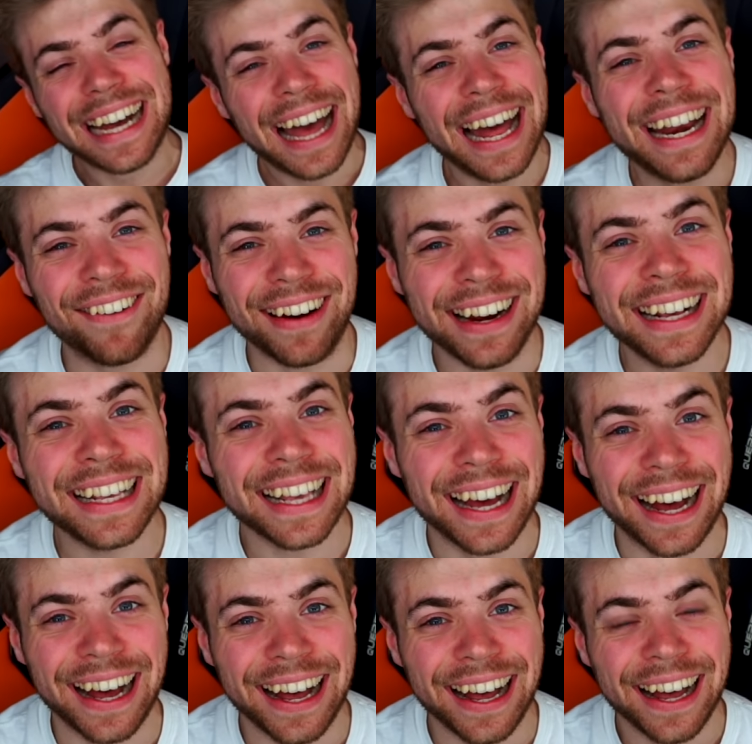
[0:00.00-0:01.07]
Anyways,
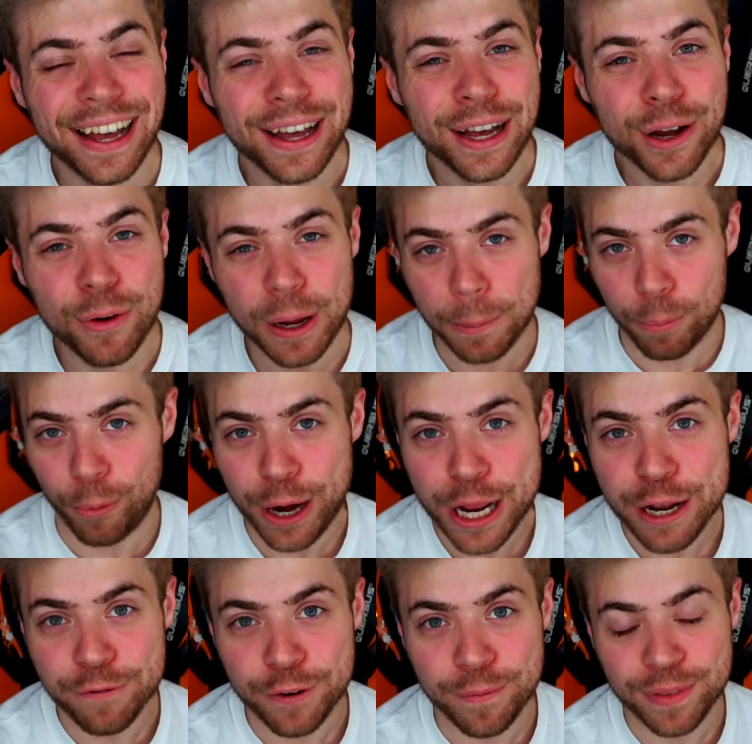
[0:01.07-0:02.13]
uh quick
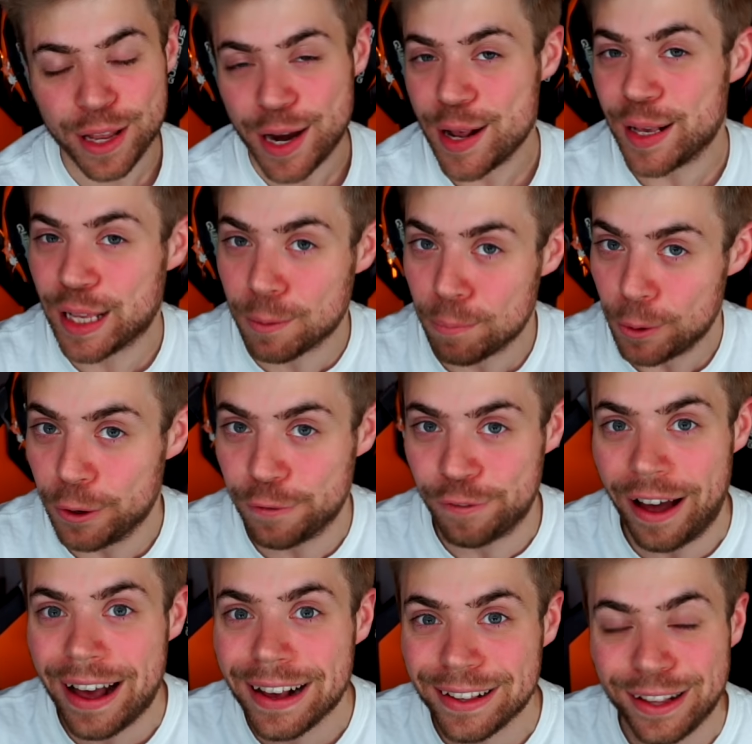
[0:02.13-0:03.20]
break from today's Spook
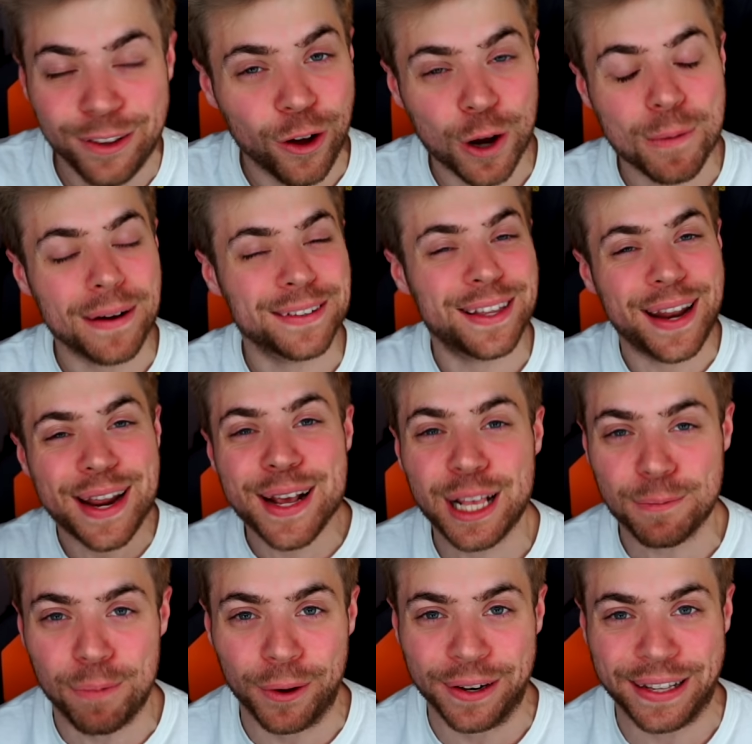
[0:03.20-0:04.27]
Fest to talk about today's
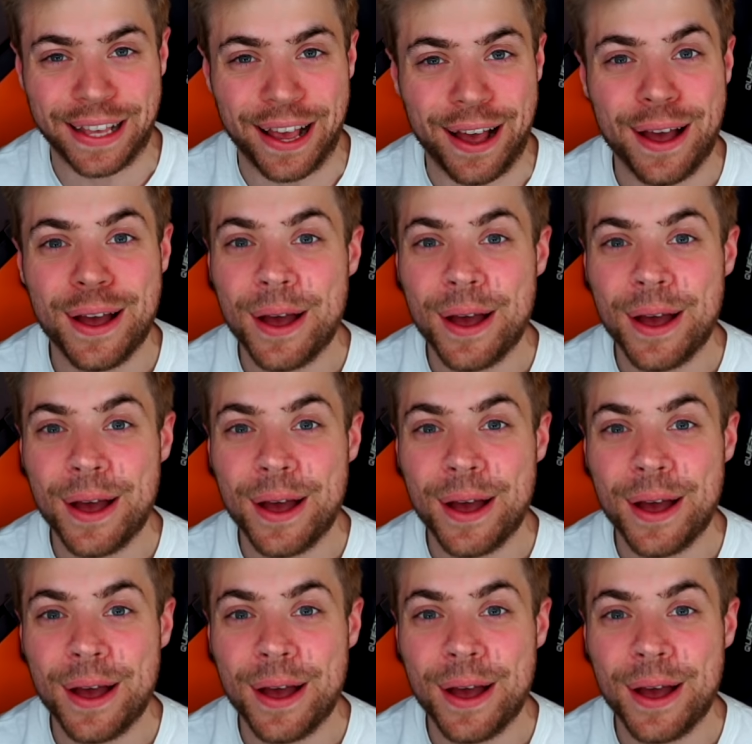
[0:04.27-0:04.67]
sponsor,